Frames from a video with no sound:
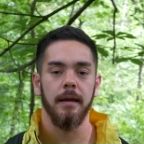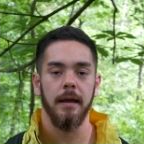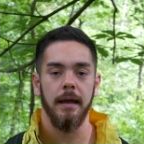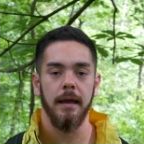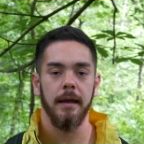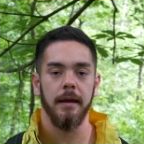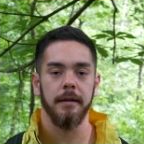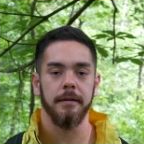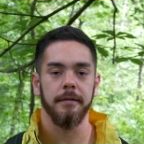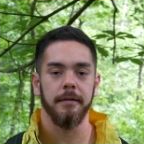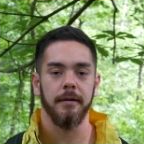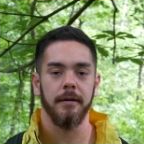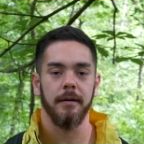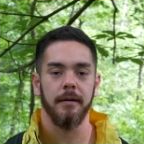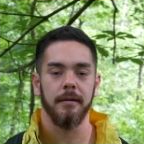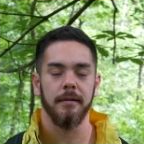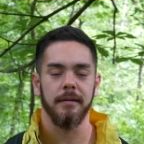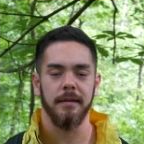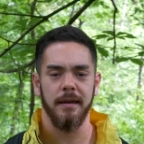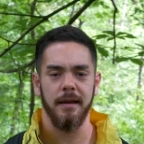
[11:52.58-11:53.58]
And
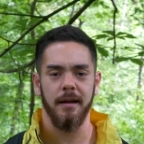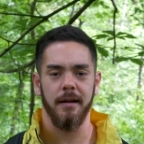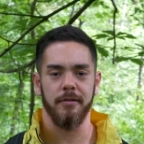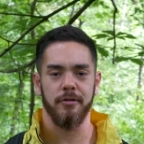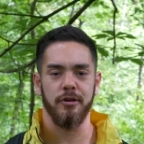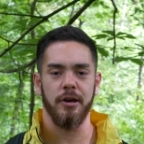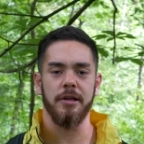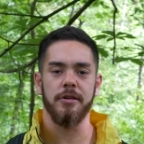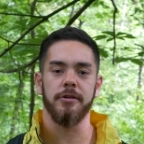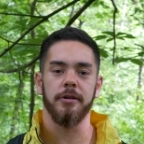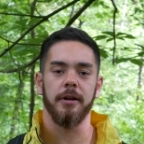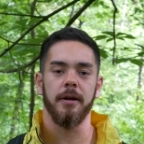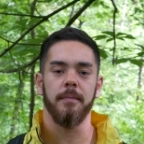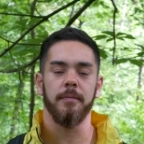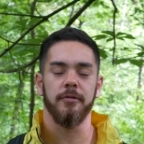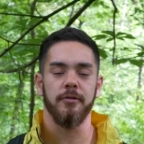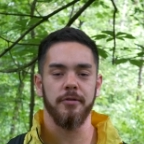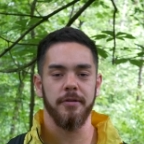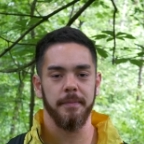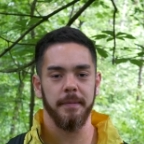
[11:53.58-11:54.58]
uh, yeah, change it
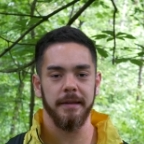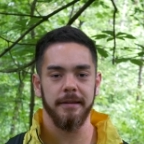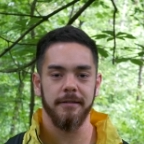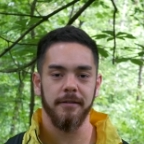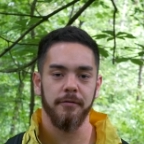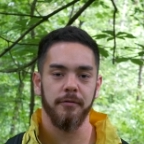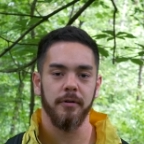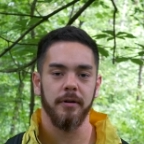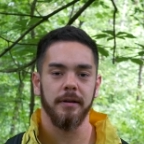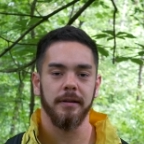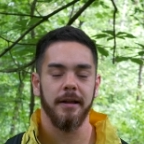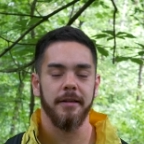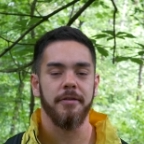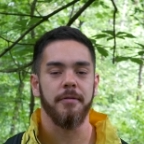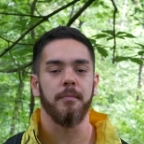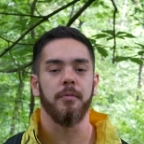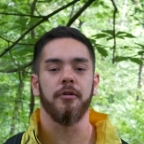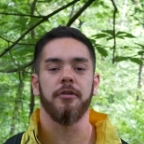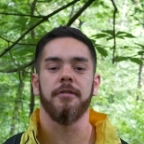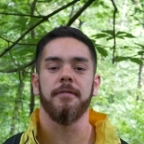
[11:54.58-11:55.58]
up, do something different, get
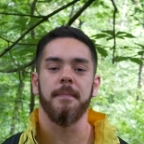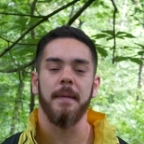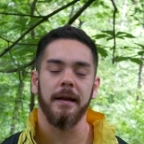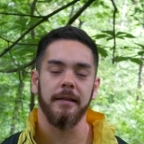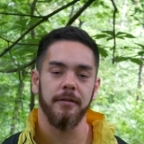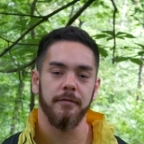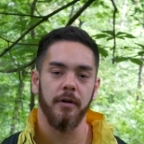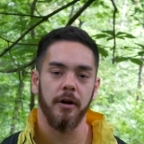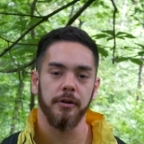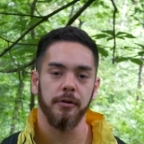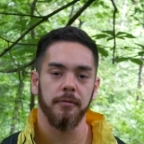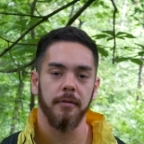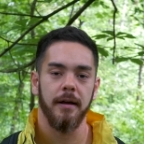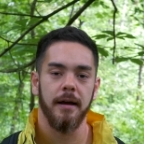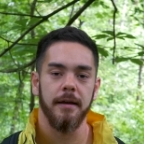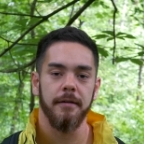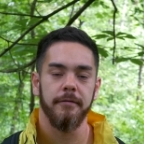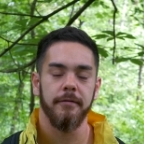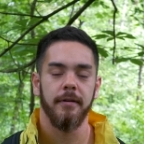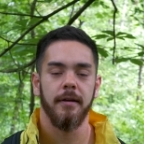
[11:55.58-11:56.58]
some perspective on your
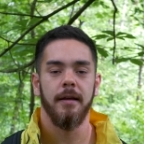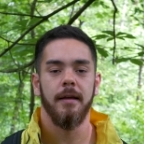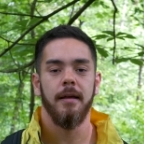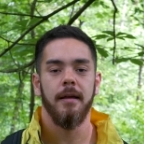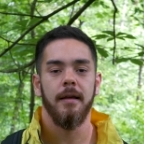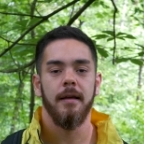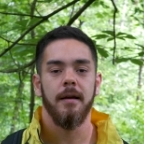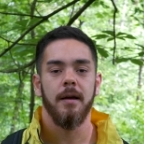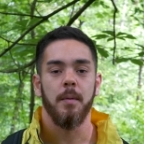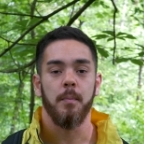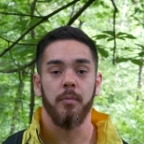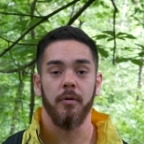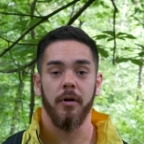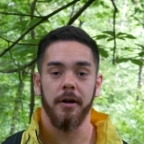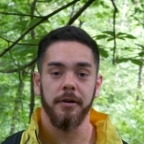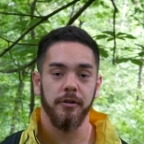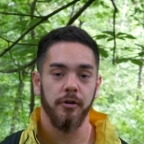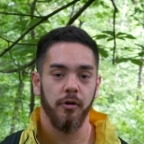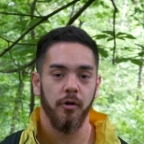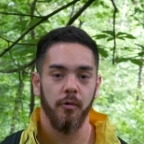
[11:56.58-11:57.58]
life,
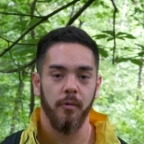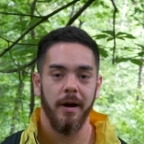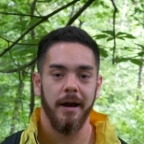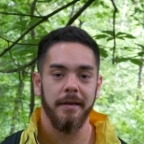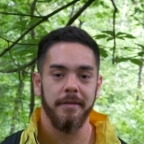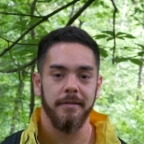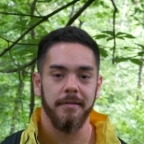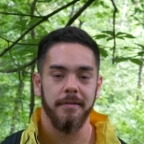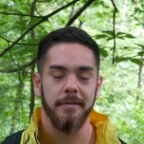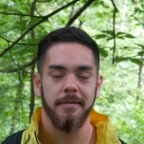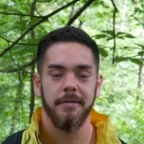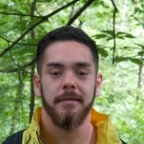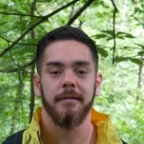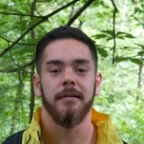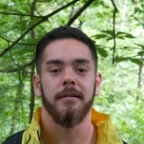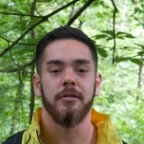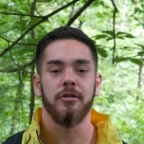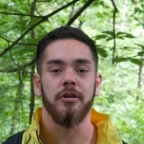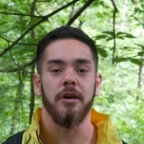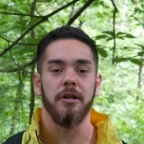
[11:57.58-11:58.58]
broaden your horizons,
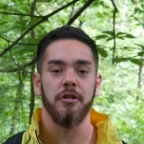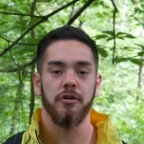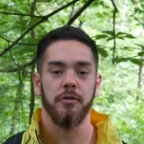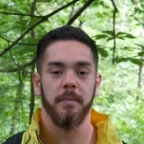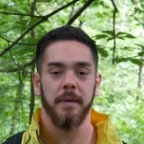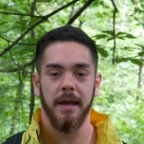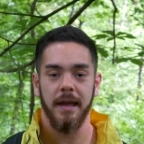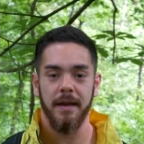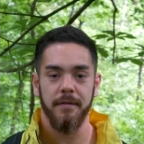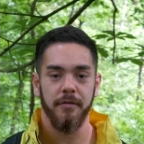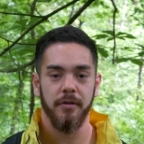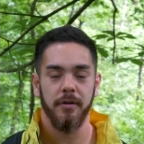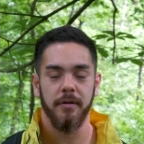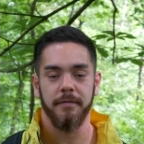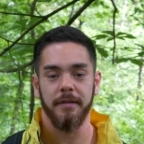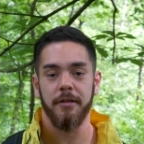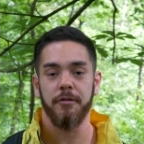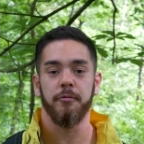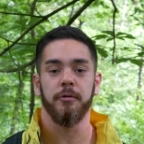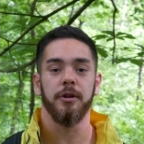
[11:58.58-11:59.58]
change your behavior
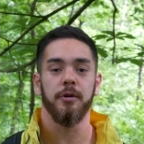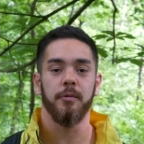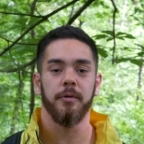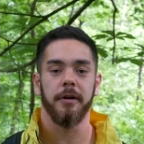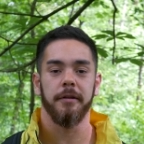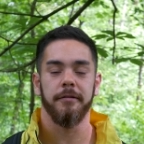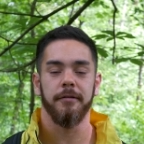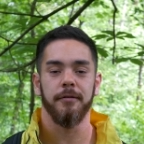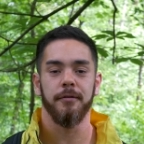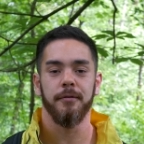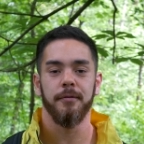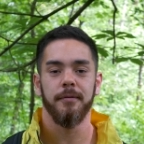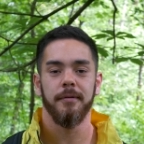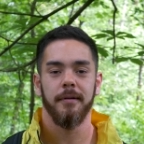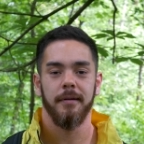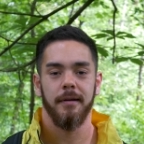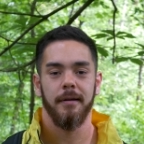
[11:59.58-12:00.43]
if that's what you want to do.